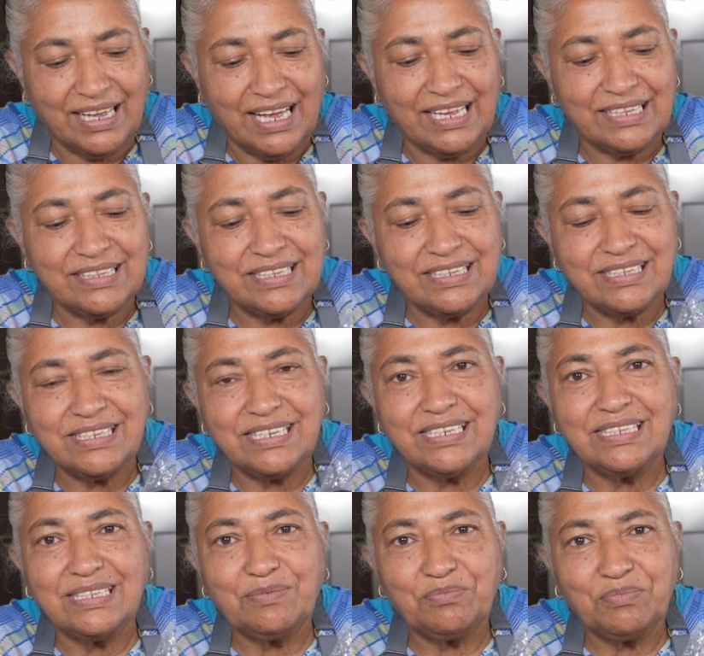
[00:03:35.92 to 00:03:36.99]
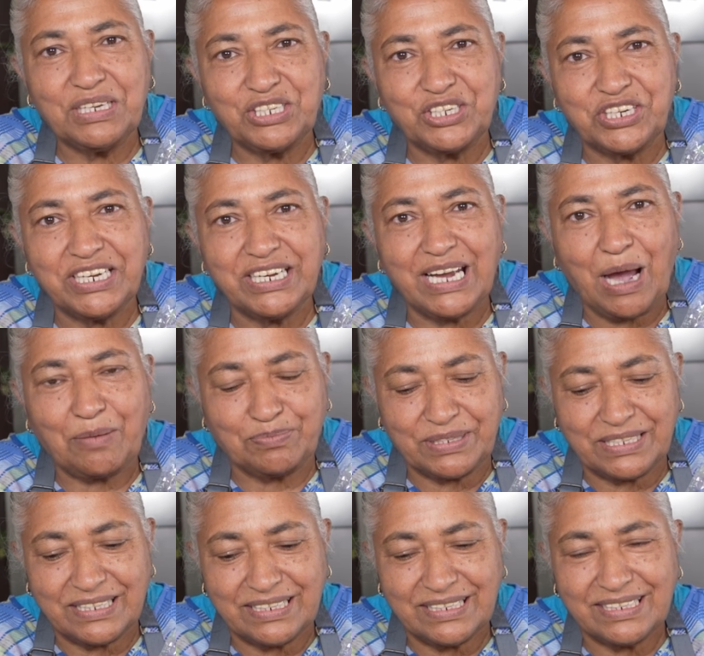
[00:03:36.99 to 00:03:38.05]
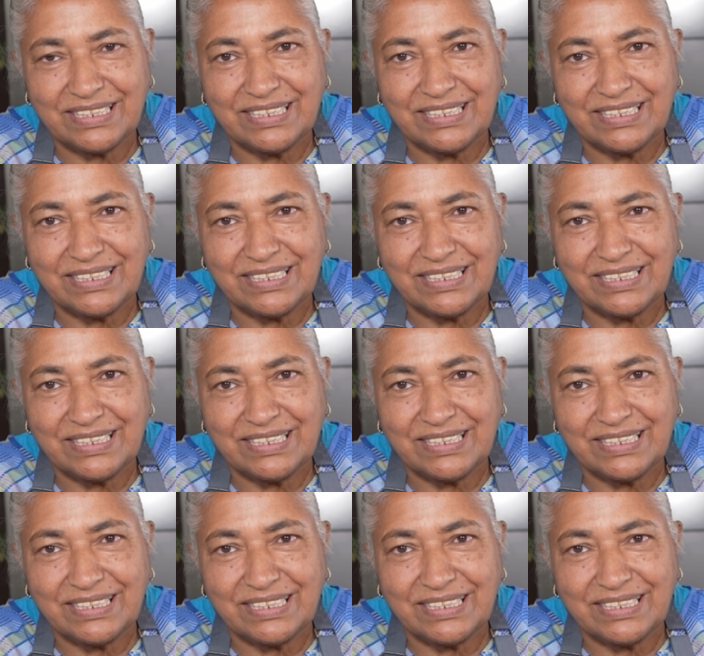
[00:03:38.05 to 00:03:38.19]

And this is measuring cups.